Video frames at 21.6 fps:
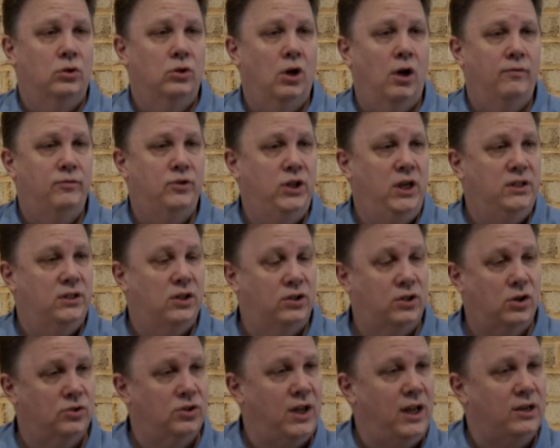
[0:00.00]
of Jesus,
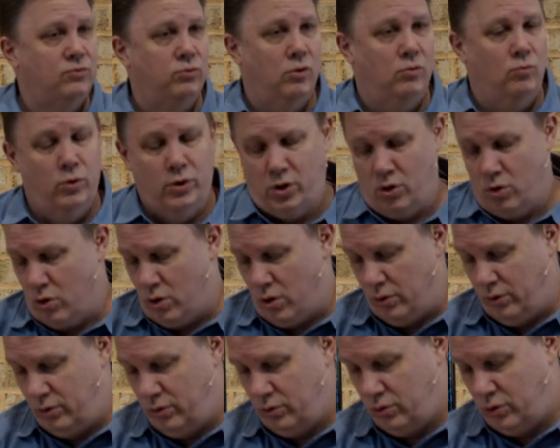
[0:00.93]
because that's what we're
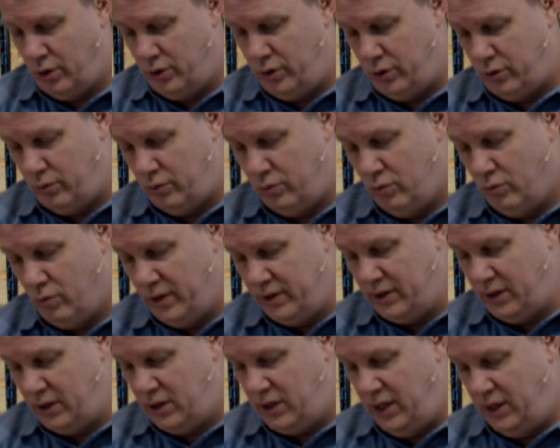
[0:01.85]
called to do. What does
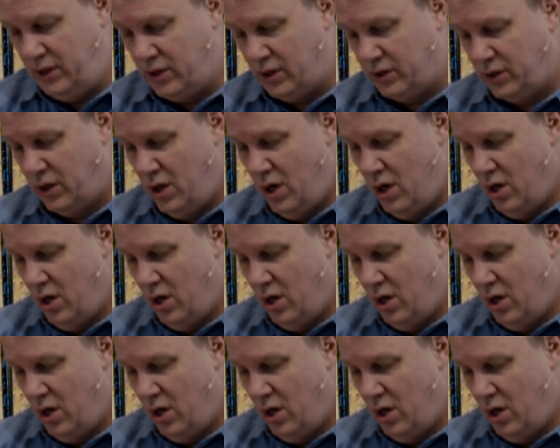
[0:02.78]
it teach us?